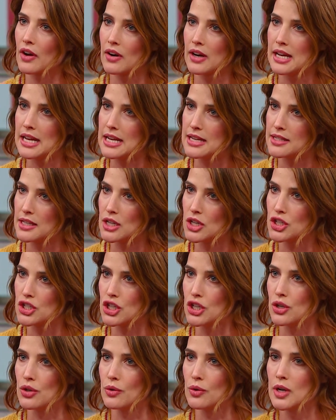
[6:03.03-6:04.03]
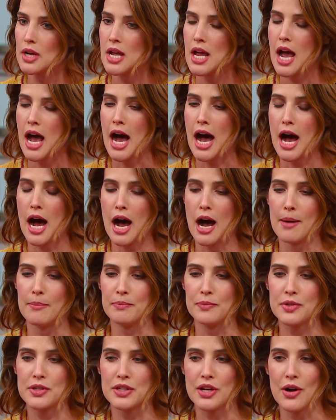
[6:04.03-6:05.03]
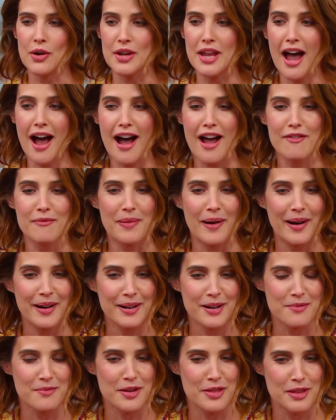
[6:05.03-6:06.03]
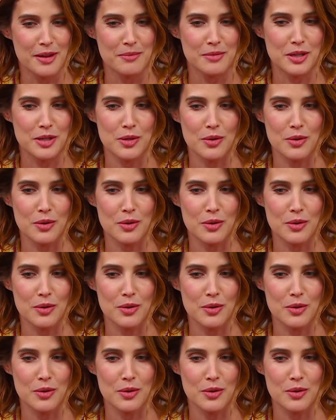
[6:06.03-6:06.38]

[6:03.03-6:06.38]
very easy to do. Um, so yeah, I've partnered with them to